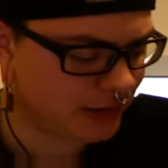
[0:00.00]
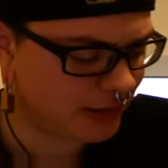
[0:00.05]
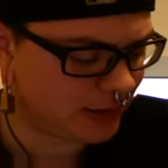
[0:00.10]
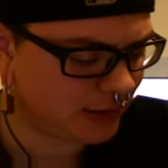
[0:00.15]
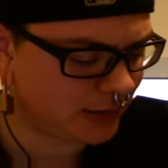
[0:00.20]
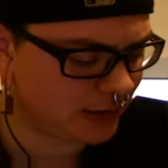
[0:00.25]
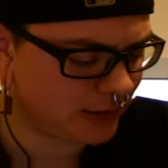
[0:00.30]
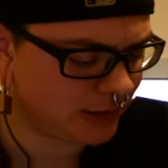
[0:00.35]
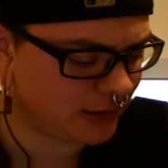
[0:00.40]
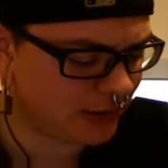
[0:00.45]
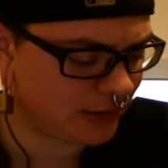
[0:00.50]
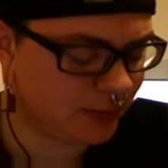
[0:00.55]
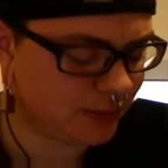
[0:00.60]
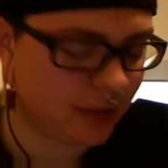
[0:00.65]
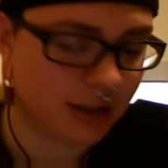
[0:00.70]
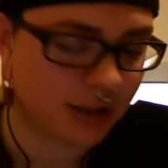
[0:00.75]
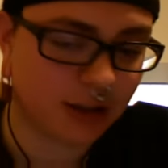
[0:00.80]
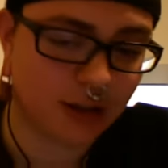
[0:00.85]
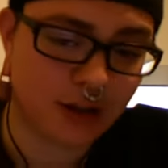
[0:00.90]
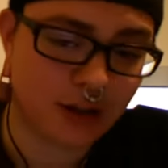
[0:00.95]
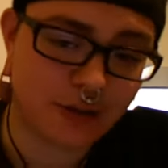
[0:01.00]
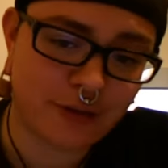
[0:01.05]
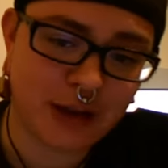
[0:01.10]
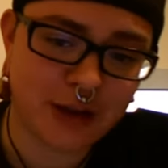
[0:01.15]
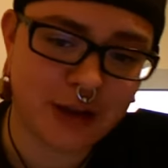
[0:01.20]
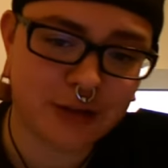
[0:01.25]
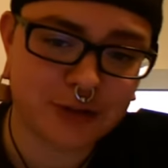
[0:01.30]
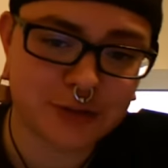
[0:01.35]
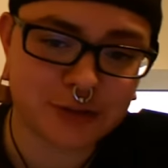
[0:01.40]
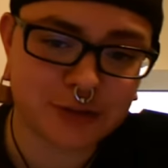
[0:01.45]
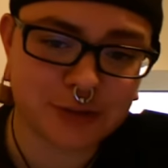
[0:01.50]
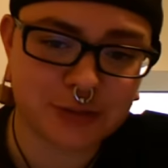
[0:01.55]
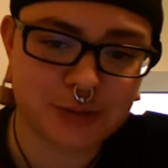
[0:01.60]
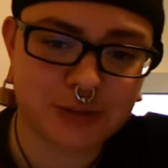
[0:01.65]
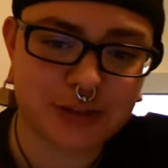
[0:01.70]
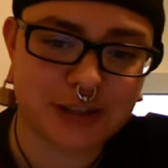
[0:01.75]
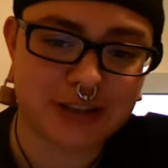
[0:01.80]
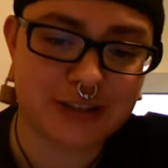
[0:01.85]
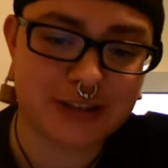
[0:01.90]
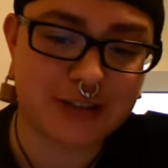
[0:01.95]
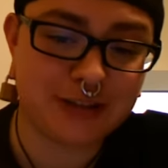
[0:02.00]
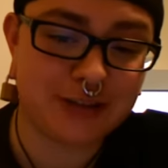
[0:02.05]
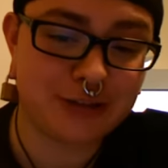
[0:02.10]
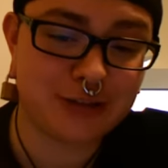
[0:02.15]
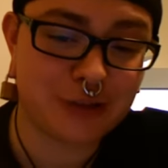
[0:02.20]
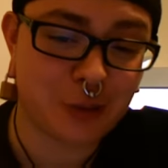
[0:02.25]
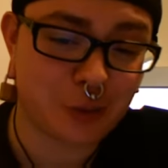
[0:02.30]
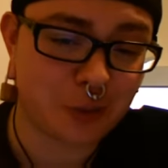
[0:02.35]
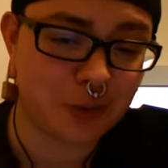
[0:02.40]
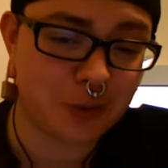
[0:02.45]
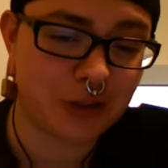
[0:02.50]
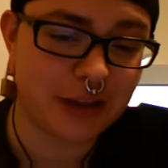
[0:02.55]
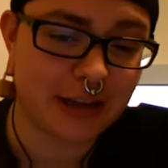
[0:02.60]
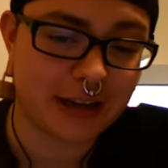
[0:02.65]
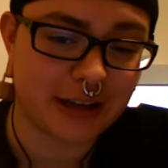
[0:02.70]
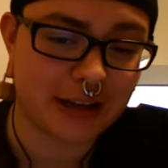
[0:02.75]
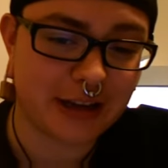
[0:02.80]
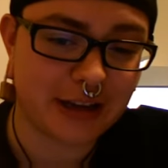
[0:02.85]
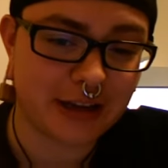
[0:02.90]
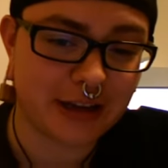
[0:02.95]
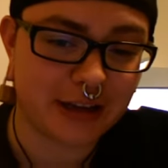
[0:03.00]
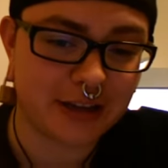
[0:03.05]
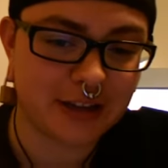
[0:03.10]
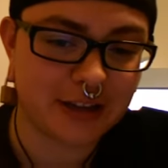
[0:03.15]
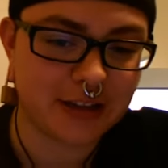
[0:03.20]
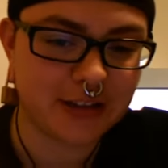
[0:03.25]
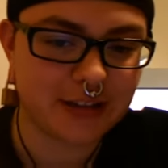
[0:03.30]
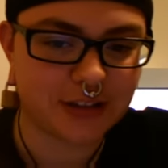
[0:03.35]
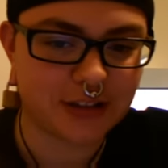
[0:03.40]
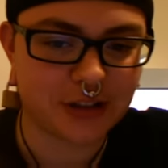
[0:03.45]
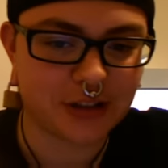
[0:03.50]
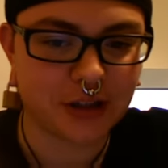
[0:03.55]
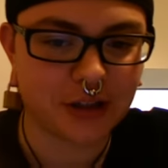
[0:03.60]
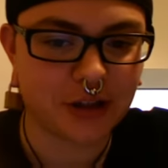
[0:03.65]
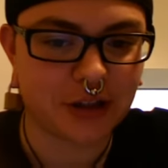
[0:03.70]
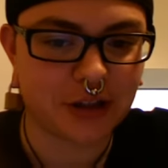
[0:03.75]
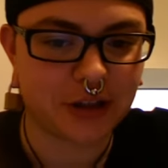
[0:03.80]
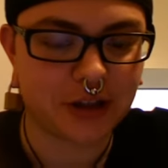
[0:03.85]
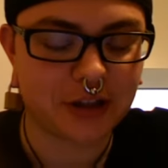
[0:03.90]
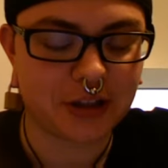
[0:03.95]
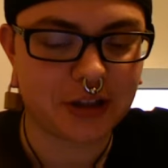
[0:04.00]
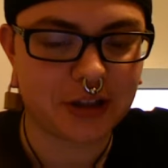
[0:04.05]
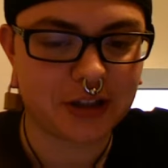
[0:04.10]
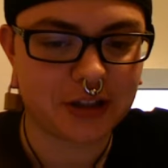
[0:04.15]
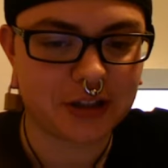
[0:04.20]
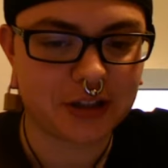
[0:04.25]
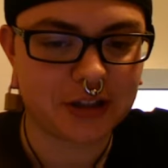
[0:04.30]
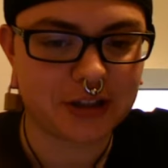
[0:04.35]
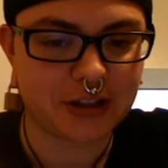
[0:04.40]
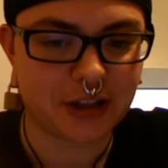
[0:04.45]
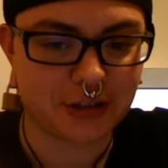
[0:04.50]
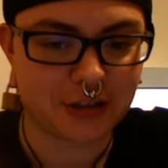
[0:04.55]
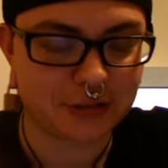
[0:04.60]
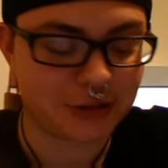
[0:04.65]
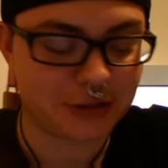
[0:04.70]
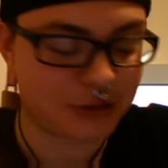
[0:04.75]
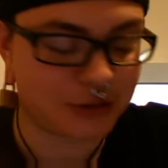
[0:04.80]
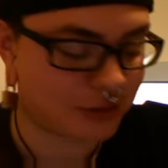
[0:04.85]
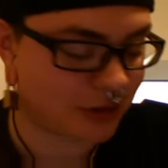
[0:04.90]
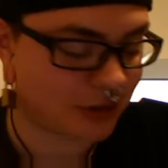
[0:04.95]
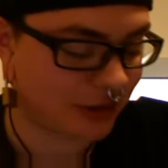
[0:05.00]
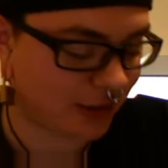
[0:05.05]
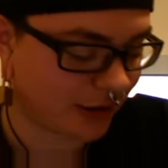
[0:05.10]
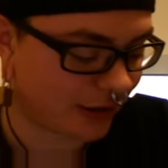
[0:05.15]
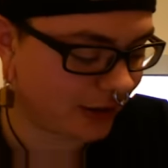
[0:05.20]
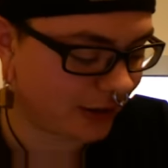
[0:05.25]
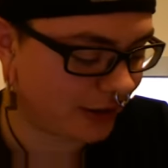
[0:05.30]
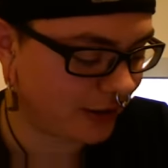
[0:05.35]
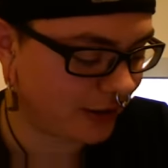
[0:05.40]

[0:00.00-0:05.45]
Um, love handles, which I totally had. They're definitely shrinking.